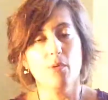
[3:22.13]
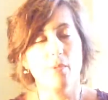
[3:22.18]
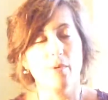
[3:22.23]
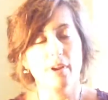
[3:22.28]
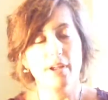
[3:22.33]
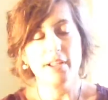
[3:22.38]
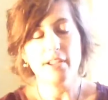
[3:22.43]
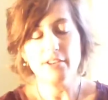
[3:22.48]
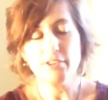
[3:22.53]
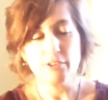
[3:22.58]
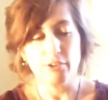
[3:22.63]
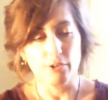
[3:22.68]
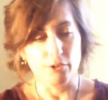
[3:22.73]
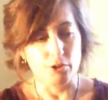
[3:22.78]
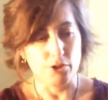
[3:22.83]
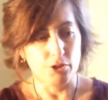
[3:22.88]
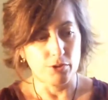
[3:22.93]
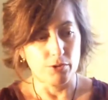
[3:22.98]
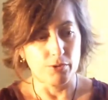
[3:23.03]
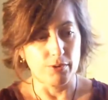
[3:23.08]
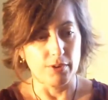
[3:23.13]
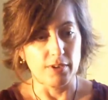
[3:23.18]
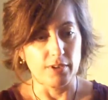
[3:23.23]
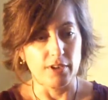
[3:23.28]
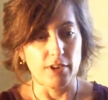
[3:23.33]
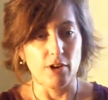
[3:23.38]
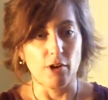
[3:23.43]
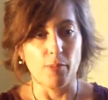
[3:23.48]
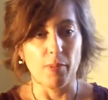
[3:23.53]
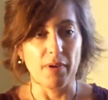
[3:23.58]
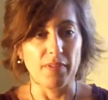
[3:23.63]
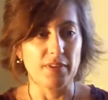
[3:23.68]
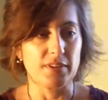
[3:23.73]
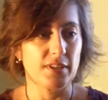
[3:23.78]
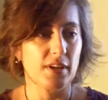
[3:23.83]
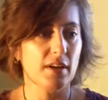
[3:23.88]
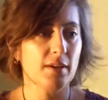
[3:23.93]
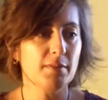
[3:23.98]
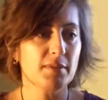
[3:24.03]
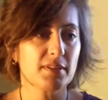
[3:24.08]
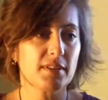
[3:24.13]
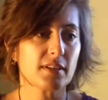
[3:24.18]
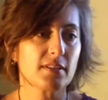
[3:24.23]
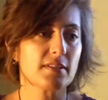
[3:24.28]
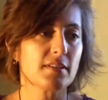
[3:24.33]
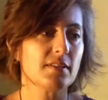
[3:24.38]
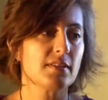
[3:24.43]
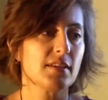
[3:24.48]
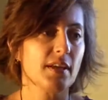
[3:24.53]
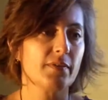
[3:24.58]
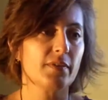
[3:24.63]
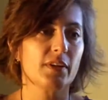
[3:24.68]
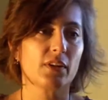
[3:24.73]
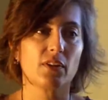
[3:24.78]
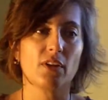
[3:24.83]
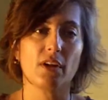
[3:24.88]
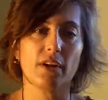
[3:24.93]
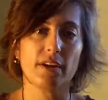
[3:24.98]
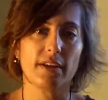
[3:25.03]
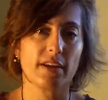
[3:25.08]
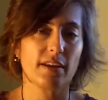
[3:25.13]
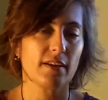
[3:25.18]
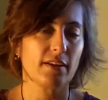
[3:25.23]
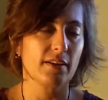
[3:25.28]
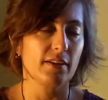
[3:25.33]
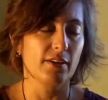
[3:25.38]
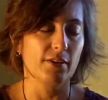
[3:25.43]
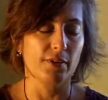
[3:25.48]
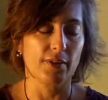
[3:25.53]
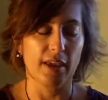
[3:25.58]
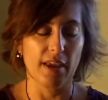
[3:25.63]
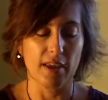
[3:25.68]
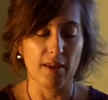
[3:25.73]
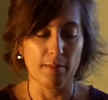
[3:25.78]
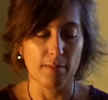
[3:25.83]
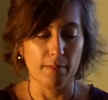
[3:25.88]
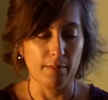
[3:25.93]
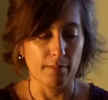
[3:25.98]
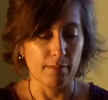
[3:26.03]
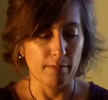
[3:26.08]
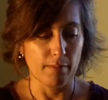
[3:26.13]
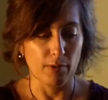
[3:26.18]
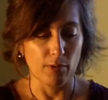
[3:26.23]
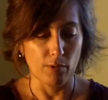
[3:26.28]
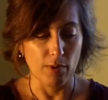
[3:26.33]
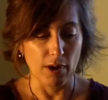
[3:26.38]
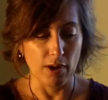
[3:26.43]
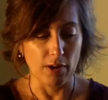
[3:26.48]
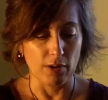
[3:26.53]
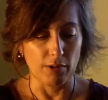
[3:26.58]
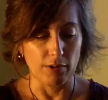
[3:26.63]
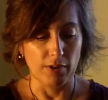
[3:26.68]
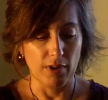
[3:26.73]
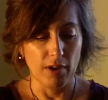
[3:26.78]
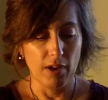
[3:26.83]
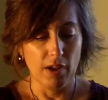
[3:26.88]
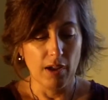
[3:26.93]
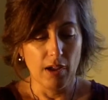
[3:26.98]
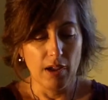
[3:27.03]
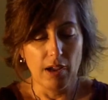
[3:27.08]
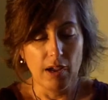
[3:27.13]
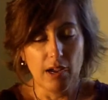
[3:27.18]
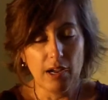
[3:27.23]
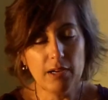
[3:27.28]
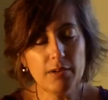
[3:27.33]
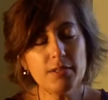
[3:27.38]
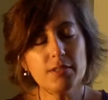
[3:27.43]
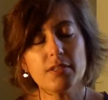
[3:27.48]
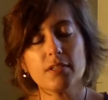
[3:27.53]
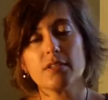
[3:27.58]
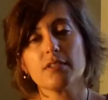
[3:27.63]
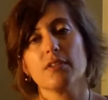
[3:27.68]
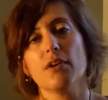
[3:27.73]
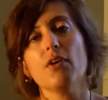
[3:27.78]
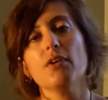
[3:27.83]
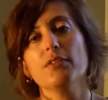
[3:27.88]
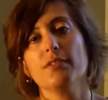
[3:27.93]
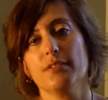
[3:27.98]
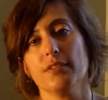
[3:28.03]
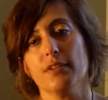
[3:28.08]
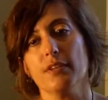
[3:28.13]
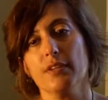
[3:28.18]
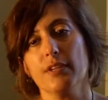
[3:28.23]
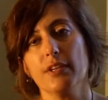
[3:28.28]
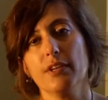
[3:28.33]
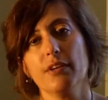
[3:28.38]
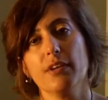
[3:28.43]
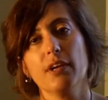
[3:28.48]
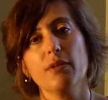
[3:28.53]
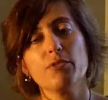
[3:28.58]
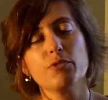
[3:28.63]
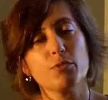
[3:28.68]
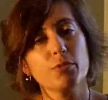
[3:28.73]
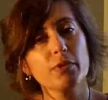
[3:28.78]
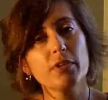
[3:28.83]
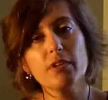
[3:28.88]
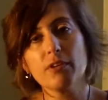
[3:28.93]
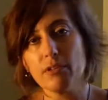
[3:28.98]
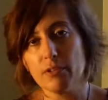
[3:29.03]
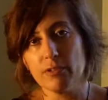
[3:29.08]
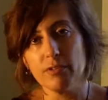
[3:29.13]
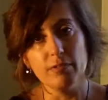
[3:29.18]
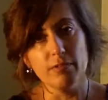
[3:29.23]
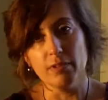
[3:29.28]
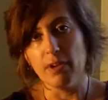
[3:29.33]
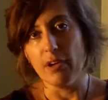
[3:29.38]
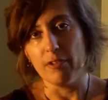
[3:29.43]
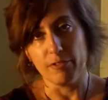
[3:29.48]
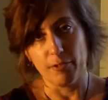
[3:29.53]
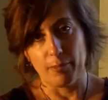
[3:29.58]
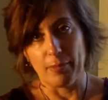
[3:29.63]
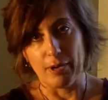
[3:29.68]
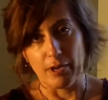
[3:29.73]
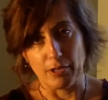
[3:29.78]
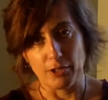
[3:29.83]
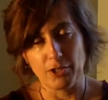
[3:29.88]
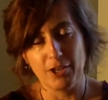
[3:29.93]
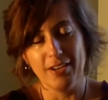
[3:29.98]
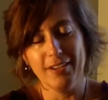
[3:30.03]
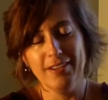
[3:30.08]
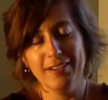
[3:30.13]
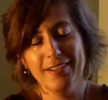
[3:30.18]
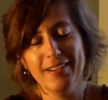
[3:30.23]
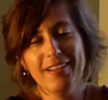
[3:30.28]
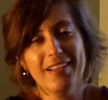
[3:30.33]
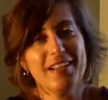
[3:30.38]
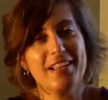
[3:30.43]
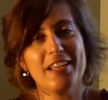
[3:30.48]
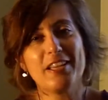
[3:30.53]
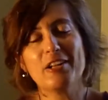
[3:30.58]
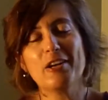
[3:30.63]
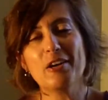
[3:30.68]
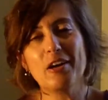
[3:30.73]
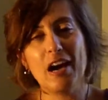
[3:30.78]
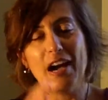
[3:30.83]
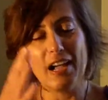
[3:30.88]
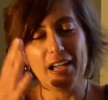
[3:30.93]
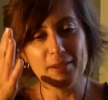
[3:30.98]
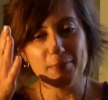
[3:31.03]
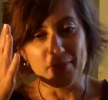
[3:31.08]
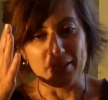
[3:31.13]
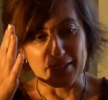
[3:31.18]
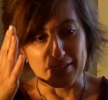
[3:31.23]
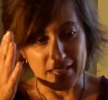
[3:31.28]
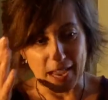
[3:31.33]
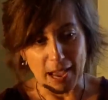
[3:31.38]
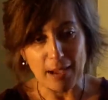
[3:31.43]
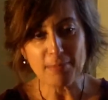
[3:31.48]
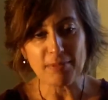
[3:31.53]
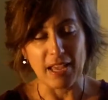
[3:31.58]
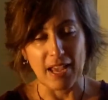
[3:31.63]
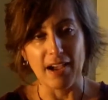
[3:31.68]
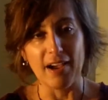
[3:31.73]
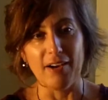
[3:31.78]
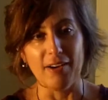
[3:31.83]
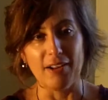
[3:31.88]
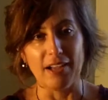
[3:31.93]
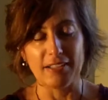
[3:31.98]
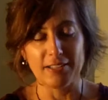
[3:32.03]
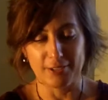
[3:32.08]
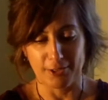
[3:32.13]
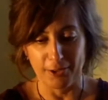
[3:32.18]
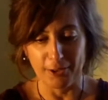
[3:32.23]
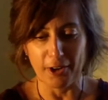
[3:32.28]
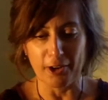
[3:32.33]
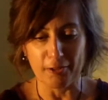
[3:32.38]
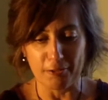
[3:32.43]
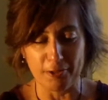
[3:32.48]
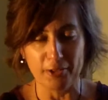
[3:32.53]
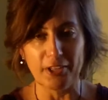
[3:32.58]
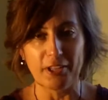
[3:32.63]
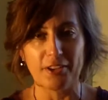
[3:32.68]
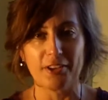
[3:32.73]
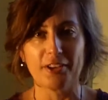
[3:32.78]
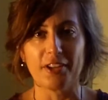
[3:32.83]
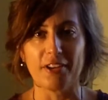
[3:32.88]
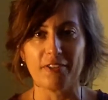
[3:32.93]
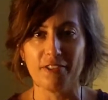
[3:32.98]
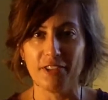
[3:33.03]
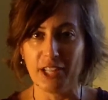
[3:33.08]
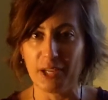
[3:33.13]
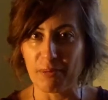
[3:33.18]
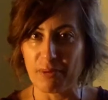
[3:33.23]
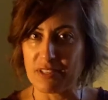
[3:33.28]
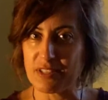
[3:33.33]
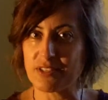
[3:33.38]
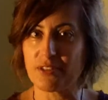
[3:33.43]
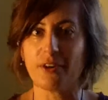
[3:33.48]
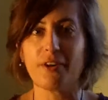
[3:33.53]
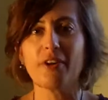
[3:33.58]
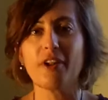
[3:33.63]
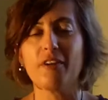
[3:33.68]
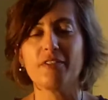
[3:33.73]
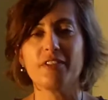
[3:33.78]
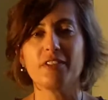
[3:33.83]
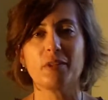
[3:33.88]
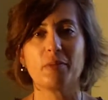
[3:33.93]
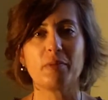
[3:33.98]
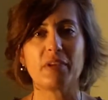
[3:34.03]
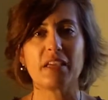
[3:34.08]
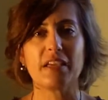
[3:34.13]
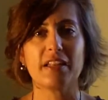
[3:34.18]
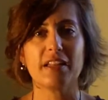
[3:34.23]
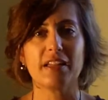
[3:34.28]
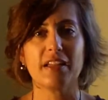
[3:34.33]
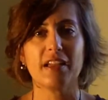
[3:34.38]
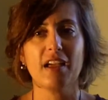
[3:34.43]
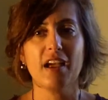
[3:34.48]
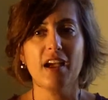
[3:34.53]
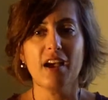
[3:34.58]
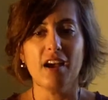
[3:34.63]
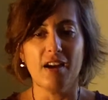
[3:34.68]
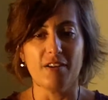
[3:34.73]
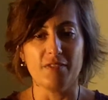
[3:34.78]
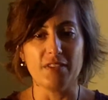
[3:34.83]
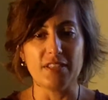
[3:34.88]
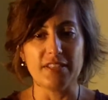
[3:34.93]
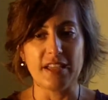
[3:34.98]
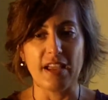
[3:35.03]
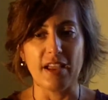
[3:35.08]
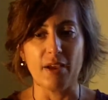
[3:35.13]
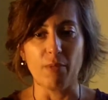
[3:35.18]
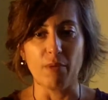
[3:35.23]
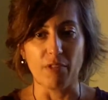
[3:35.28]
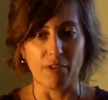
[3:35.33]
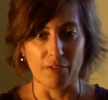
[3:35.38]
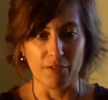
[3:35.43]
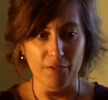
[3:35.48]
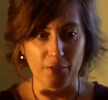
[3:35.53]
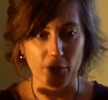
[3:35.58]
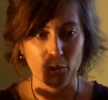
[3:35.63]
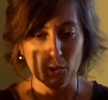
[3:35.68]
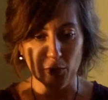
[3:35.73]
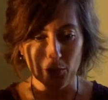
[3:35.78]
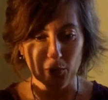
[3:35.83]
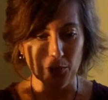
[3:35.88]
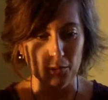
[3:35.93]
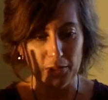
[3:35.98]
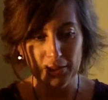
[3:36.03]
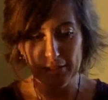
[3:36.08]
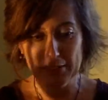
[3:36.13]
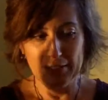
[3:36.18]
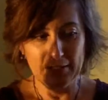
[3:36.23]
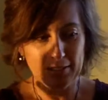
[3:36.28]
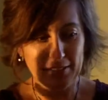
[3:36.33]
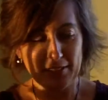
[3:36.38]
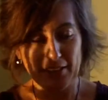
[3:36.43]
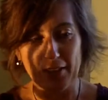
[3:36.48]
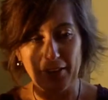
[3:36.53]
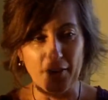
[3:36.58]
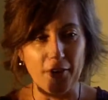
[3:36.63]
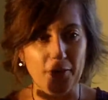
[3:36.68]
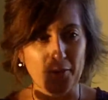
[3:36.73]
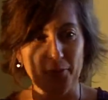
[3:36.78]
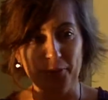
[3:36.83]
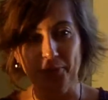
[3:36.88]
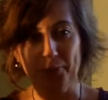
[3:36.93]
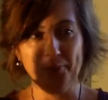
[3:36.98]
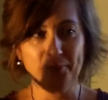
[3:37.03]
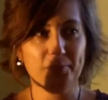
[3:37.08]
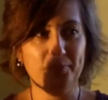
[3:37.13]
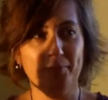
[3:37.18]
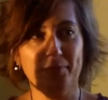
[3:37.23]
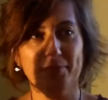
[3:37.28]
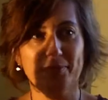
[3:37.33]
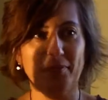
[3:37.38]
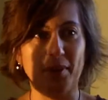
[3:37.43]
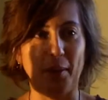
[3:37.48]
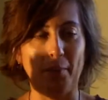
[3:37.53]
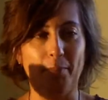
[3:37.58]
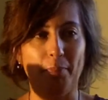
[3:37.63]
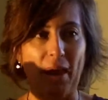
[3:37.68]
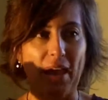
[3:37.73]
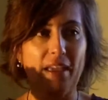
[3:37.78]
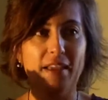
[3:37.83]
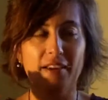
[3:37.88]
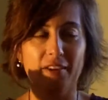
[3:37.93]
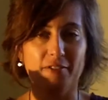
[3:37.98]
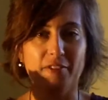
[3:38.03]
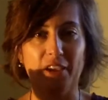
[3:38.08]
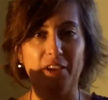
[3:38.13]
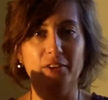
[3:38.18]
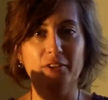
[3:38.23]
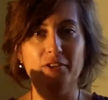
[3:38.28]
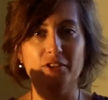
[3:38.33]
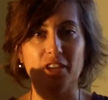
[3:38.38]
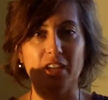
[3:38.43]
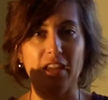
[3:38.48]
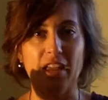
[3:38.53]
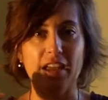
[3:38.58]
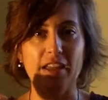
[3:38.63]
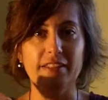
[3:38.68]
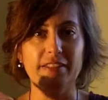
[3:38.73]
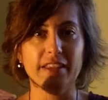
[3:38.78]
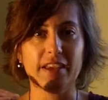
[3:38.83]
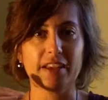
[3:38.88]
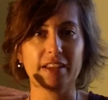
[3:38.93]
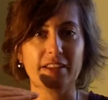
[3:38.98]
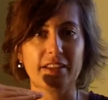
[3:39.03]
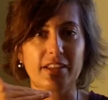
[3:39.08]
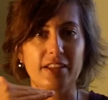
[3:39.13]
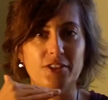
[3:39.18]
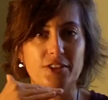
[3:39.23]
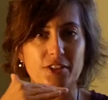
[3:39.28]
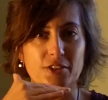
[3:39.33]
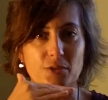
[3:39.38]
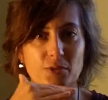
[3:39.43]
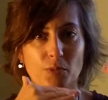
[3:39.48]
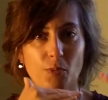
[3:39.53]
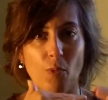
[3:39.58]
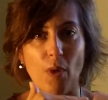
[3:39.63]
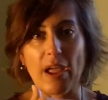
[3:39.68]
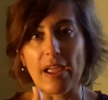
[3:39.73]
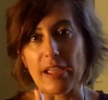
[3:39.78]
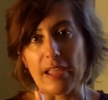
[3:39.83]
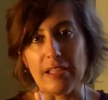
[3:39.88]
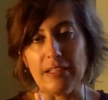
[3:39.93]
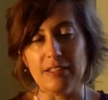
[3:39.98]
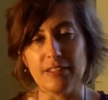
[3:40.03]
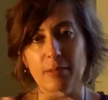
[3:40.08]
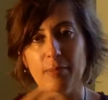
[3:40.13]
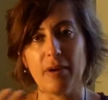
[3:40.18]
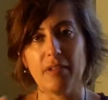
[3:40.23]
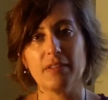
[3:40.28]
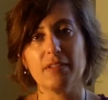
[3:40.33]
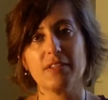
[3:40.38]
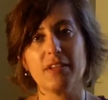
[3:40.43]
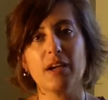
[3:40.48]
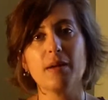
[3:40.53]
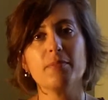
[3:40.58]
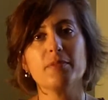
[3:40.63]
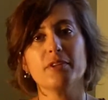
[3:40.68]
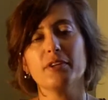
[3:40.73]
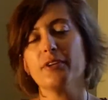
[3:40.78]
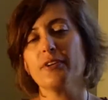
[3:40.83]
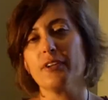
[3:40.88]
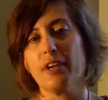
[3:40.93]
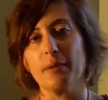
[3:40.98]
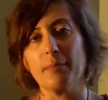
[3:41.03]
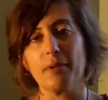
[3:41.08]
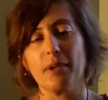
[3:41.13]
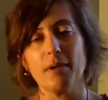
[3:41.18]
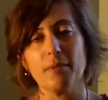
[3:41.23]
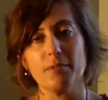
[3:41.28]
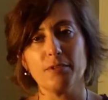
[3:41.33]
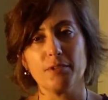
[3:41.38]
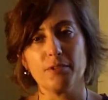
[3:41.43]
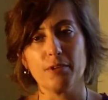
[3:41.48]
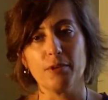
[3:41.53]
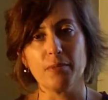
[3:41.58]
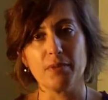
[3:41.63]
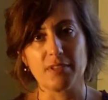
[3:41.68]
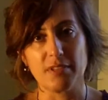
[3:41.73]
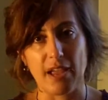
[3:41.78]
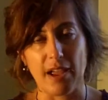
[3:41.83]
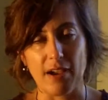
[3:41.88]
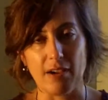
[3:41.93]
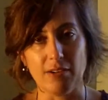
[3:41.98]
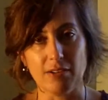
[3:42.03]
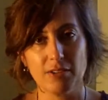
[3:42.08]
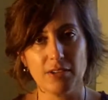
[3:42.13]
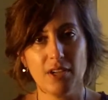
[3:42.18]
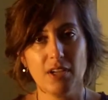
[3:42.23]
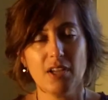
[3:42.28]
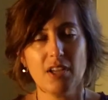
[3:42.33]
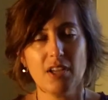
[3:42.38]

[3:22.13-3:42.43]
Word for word: when I had younger children, you know, by the time six and seven o'clock, you know, came around, I was exhausted, you know, and I was really good not for much. you know, I had been tapped out. I start off really good. I feel like we start off at the beginning of the day with a full, you know, bank of energy, and then it just wanes. And by the time dinner time comes, you're almost out.